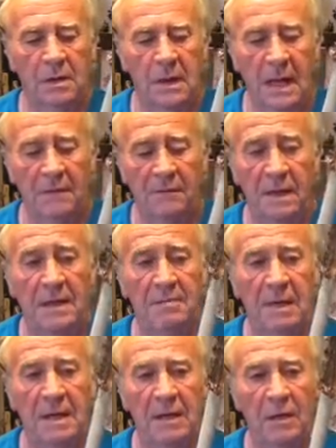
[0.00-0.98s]
can't find
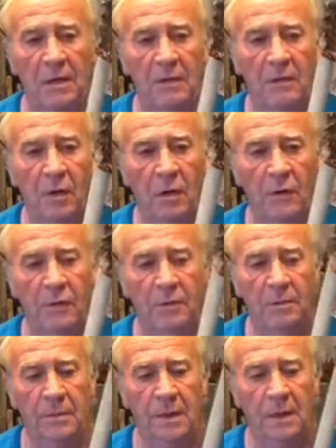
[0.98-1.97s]
many of them.